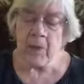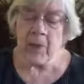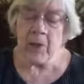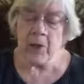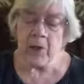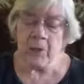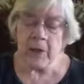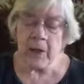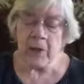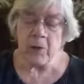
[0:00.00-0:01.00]
and she
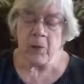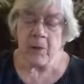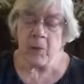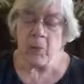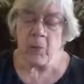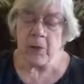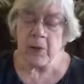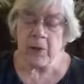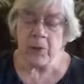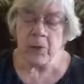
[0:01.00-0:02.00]
began to pay more
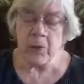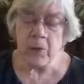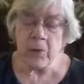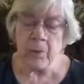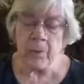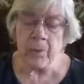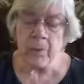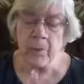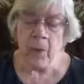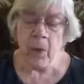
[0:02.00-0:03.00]
attention to them.
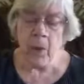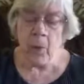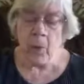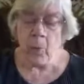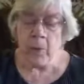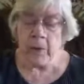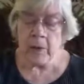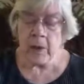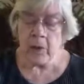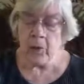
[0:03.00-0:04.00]
One
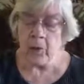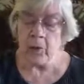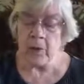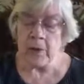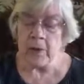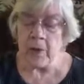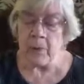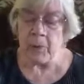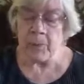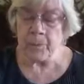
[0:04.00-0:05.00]
day in early
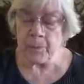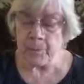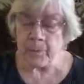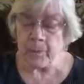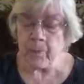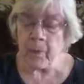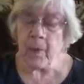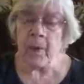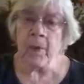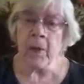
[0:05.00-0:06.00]
summer,
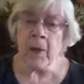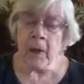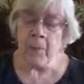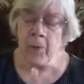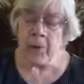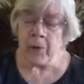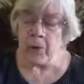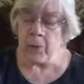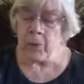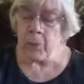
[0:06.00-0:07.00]
the librarian
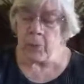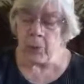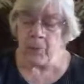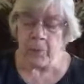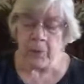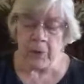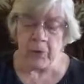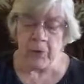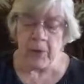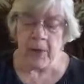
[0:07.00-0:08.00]
took a book from under
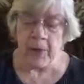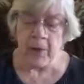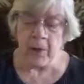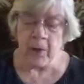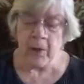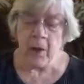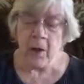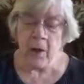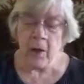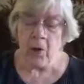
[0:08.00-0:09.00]
her desk
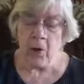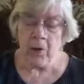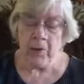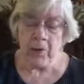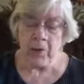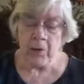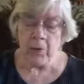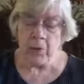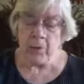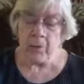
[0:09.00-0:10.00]
and offered it
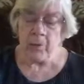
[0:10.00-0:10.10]
to him,